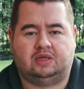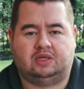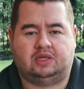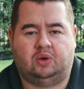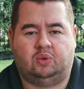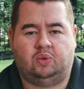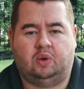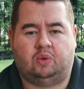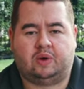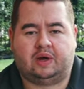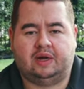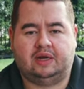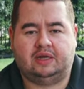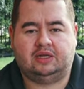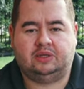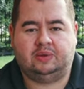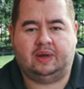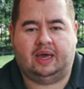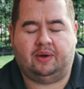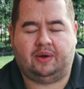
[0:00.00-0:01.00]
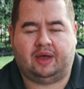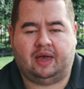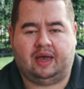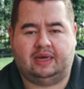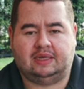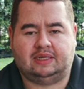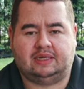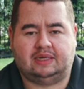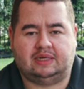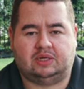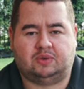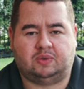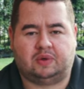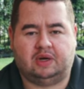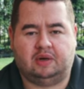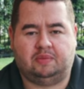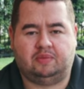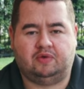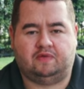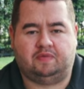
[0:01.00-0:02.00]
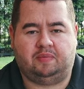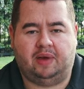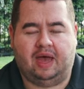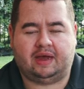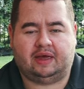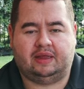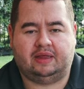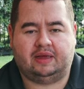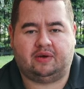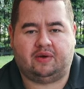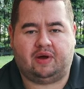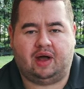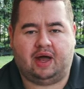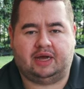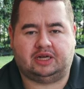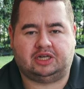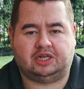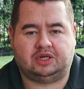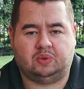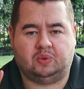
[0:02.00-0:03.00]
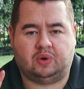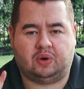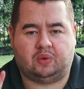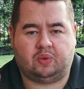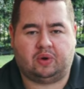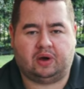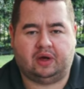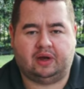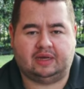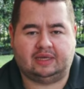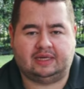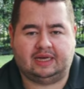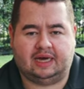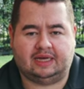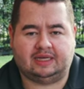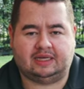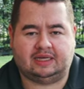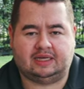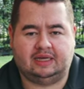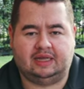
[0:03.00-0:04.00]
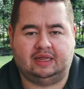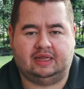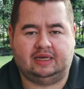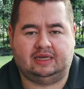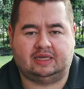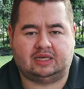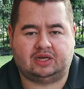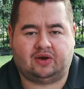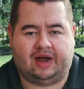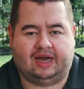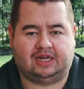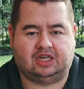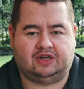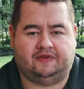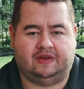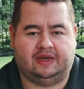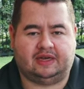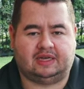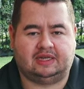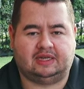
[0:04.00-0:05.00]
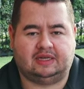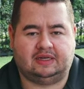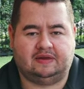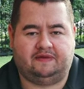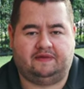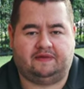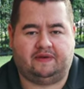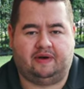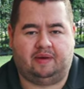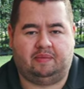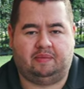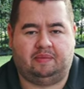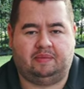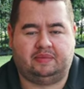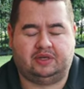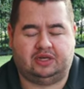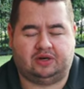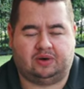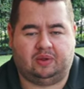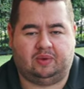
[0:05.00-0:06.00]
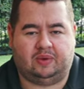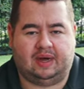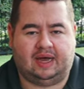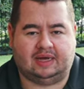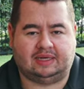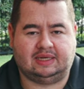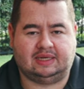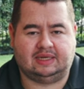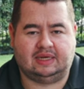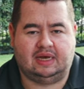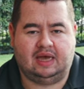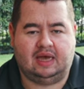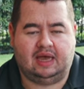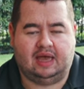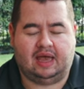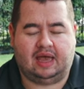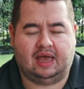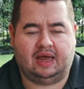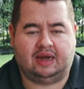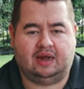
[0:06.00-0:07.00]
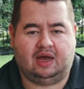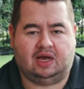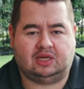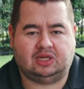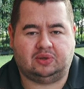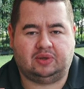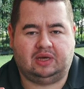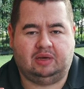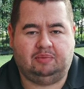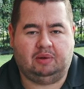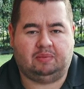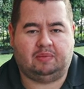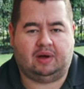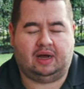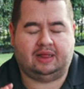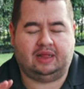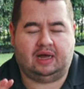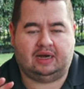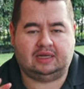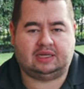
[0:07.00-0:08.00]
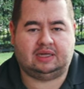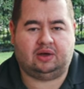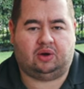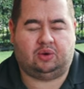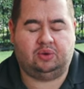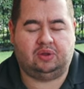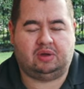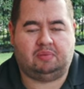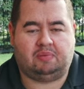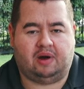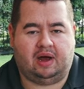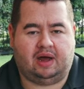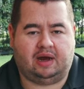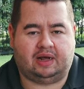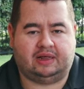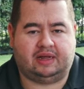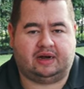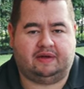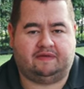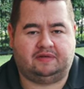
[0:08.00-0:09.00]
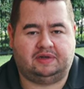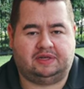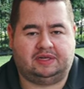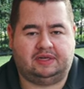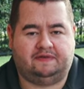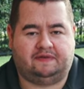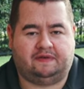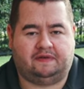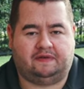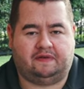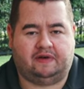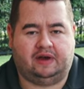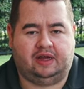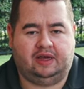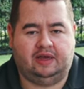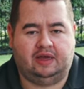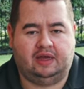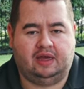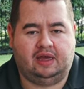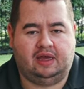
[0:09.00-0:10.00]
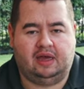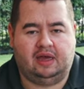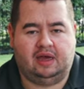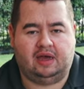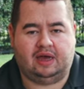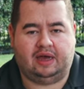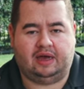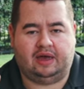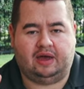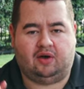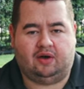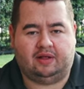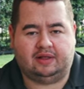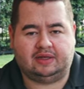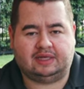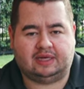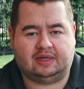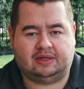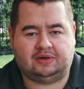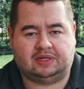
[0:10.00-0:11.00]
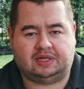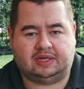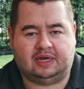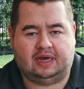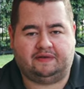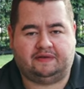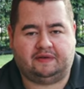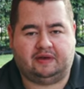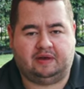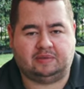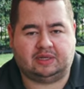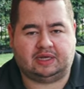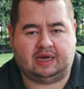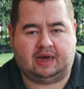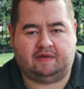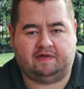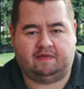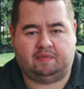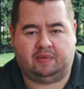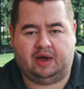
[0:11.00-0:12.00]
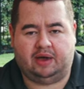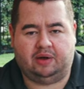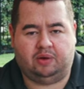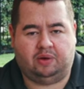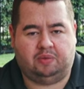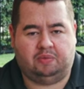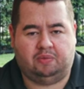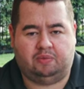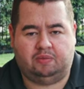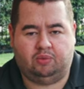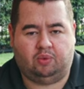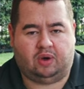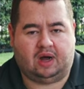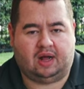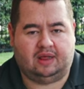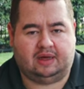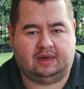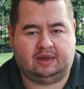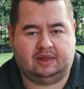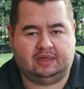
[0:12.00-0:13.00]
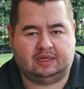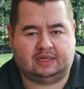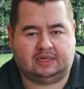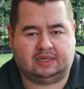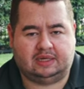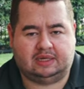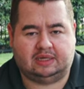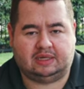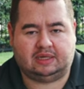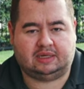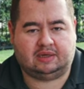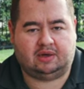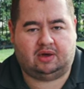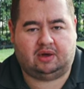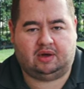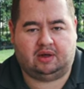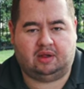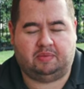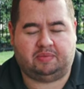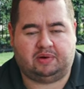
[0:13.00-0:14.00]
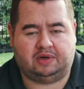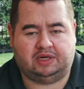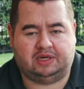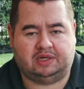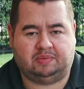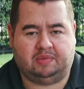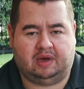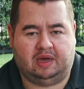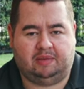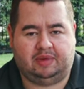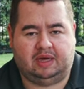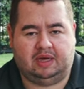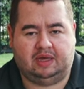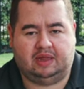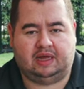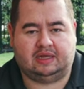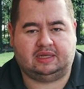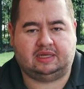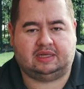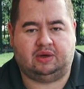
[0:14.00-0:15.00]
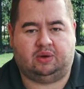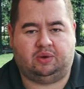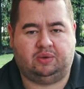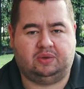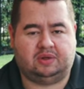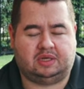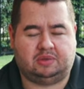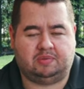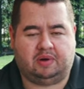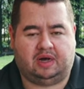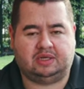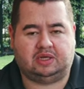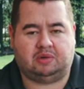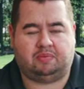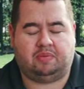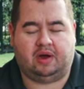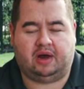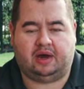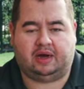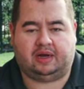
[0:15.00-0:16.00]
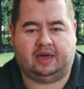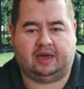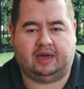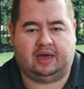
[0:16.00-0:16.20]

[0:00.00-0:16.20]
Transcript: So what we're gonna do now, guys, is we're gonna move back in the garage where we're gonna test the scratch fix from Turtle Wax. And also keep in mind that is the only product that I've received for free. Uh, all this other stuff comes out of my own wallet. This is all purchased by me. That's the only sponsored product I